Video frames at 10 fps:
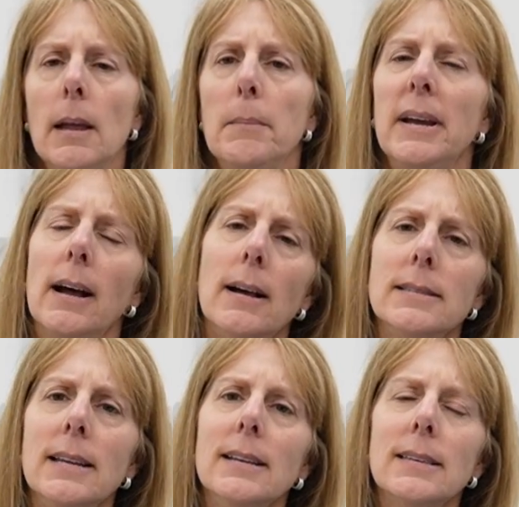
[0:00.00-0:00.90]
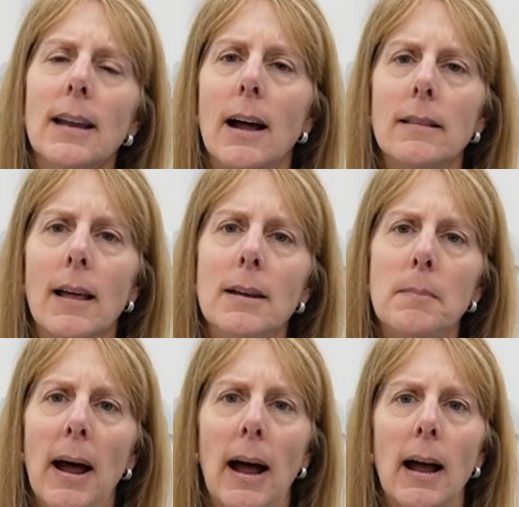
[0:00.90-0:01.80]
Because it is an unlined
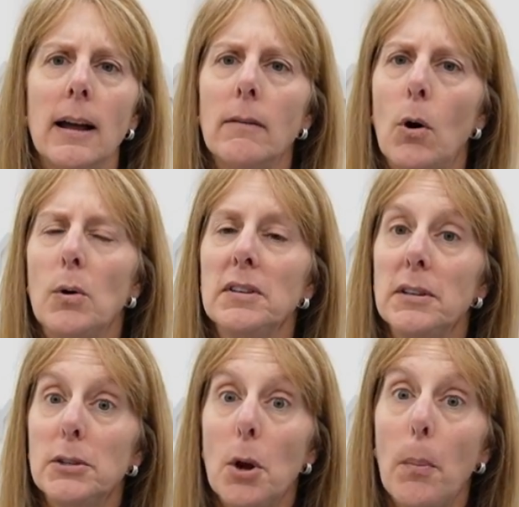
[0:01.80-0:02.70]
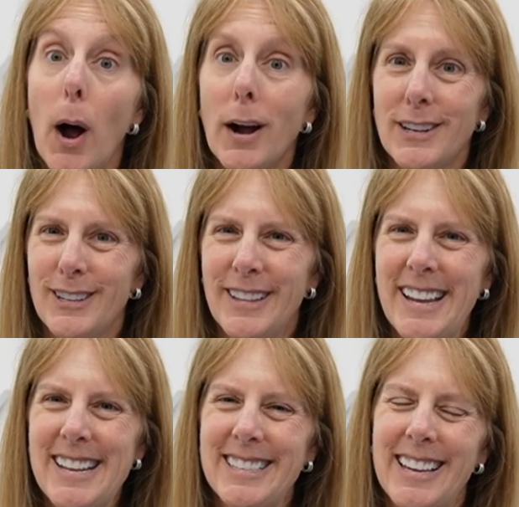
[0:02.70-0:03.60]
bag, of course, there's no pockets on
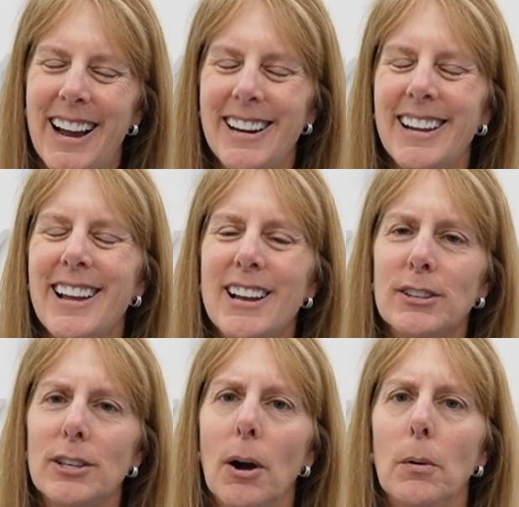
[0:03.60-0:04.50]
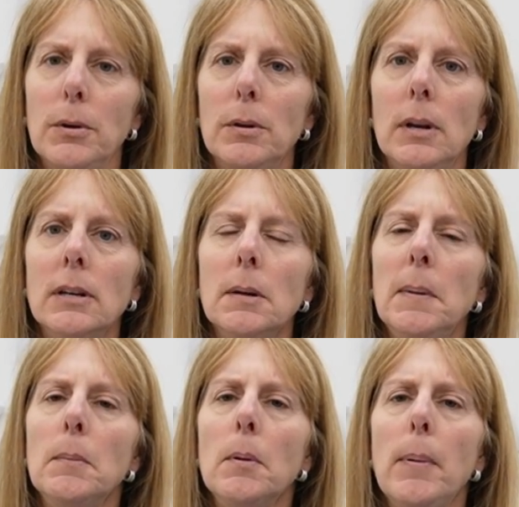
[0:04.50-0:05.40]
the inside. So you need to
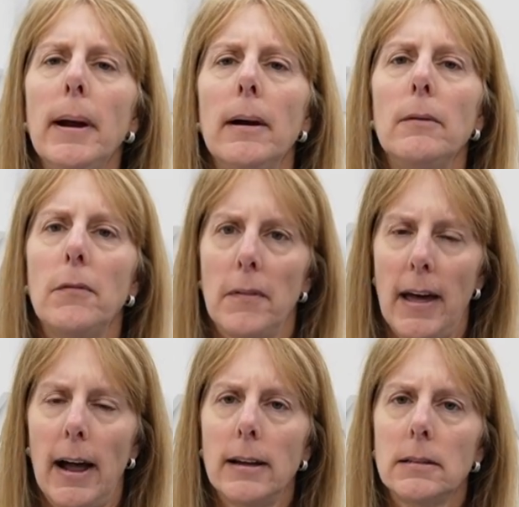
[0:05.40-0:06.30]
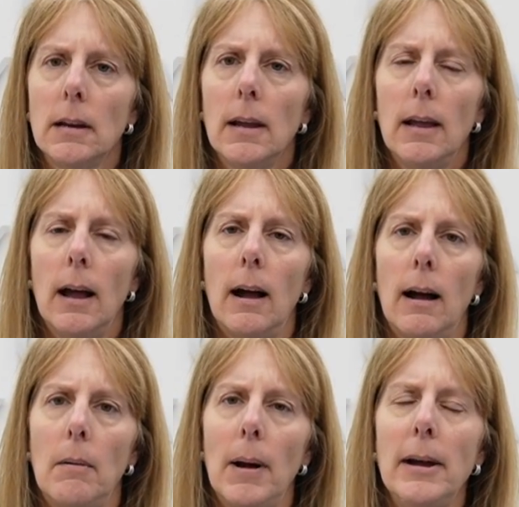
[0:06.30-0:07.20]
be prepared for that.
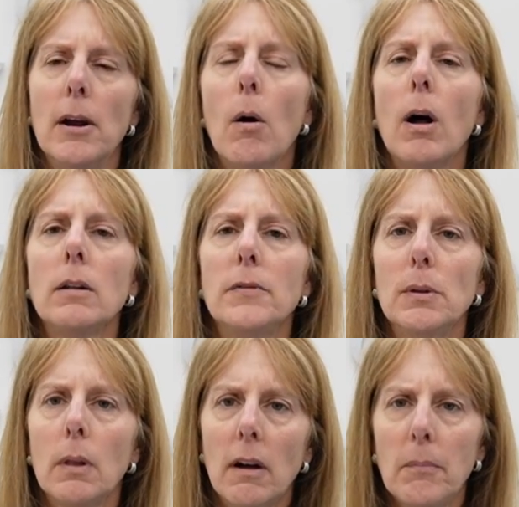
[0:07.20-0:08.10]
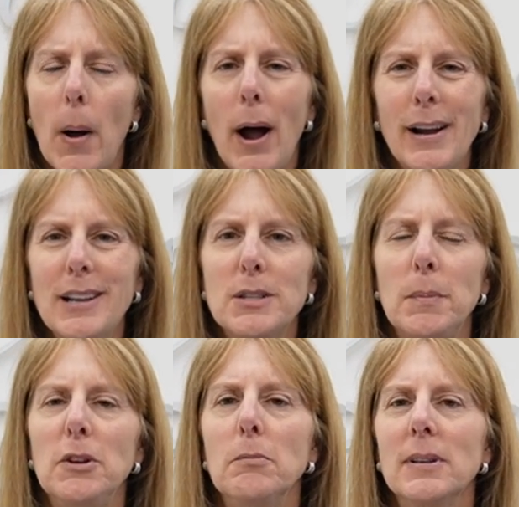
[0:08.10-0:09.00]
I know all of you love pockets,
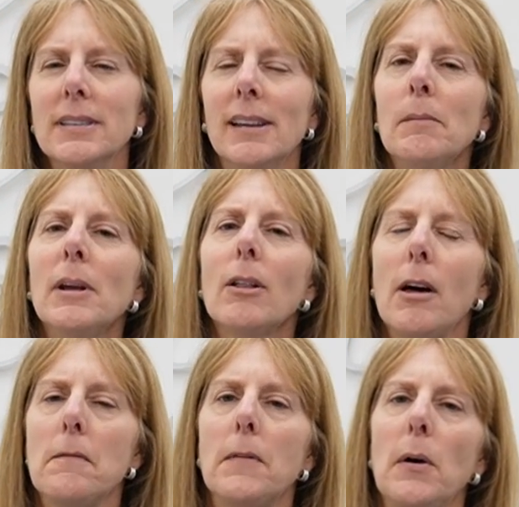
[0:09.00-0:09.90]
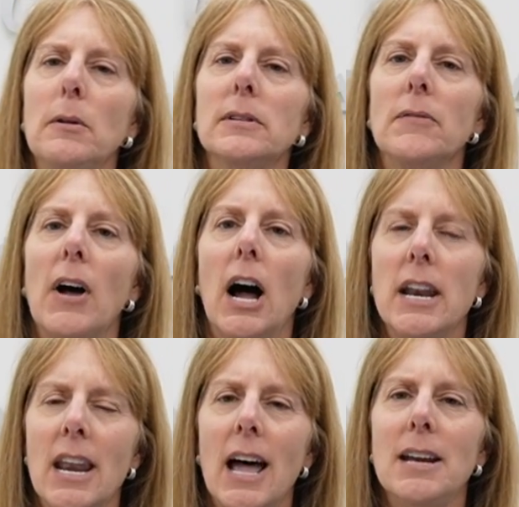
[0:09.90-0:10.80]
but you've been sending me a lot of photos of
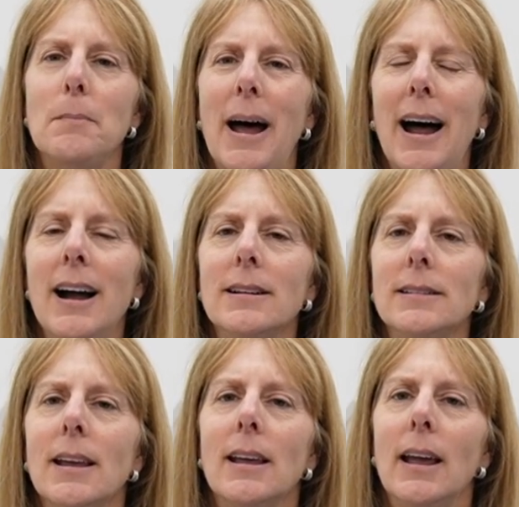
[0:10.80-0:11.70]
unlined bags.